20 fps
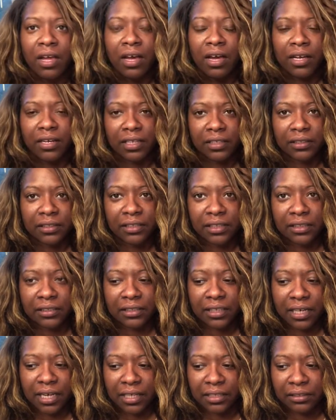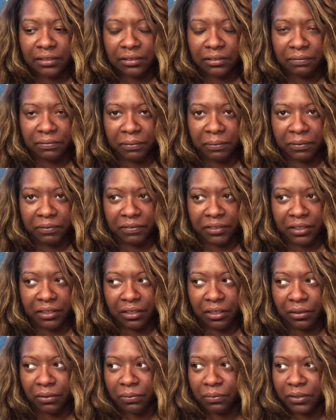Another thing that I learned from the
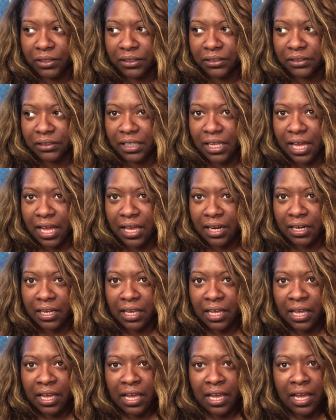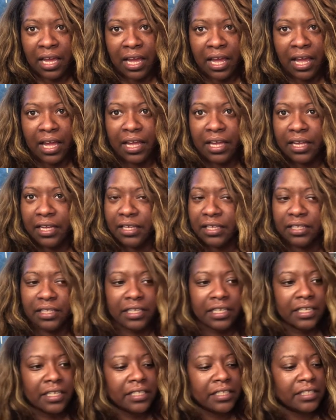video was that, hey,
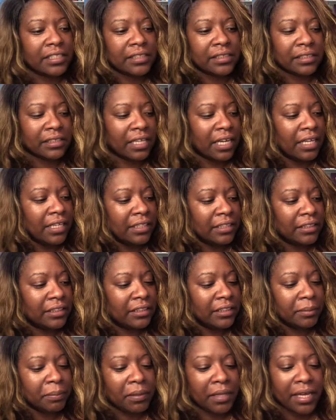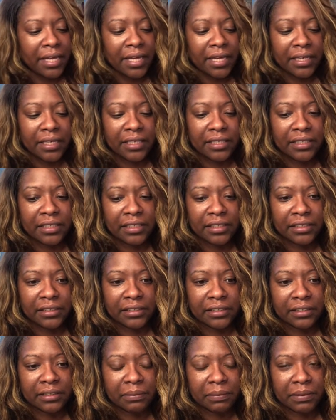this plant
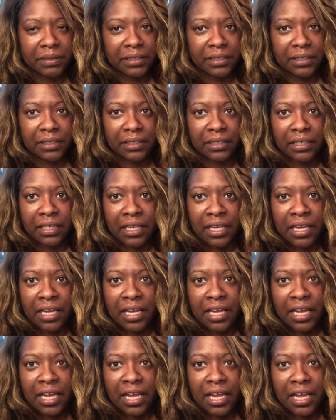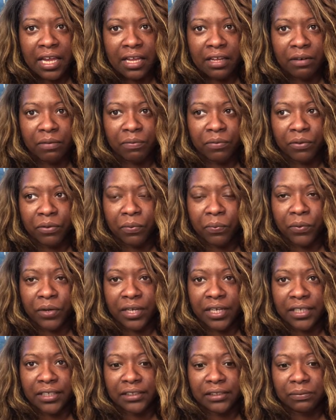needs to be in a room
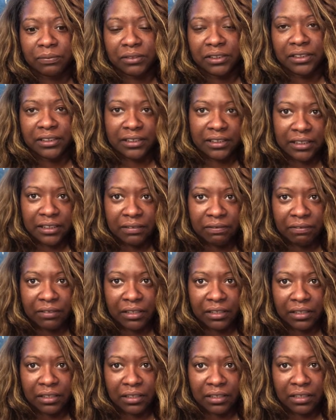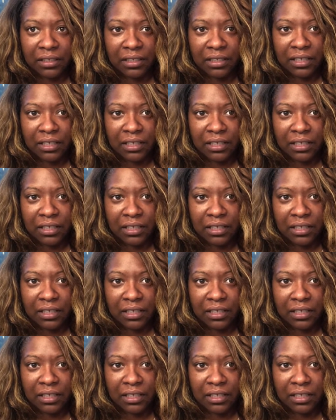where it's receiving